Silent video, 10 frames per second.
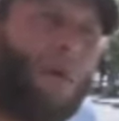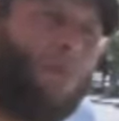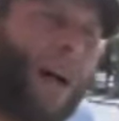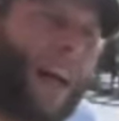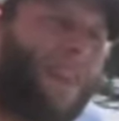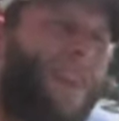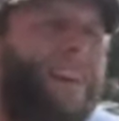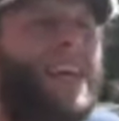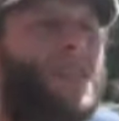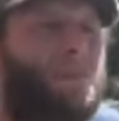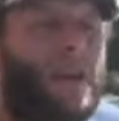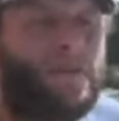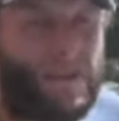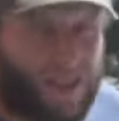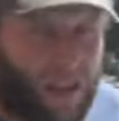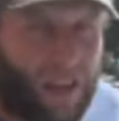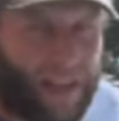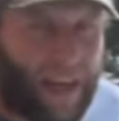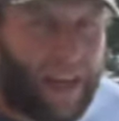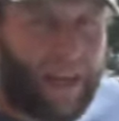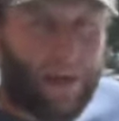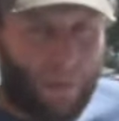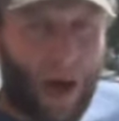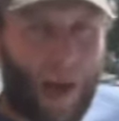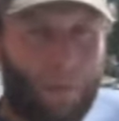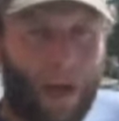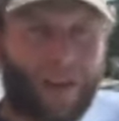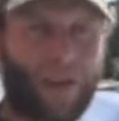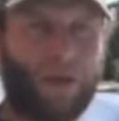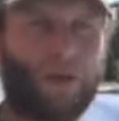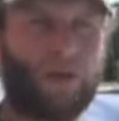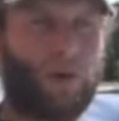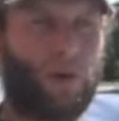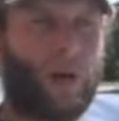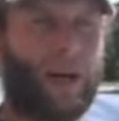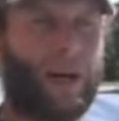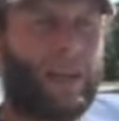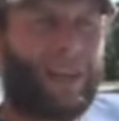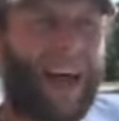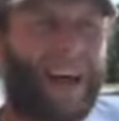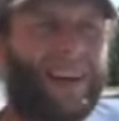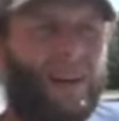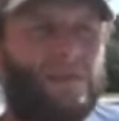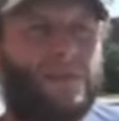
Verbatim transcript: But I think that's being facilitated, in my opinion, through uh, lack of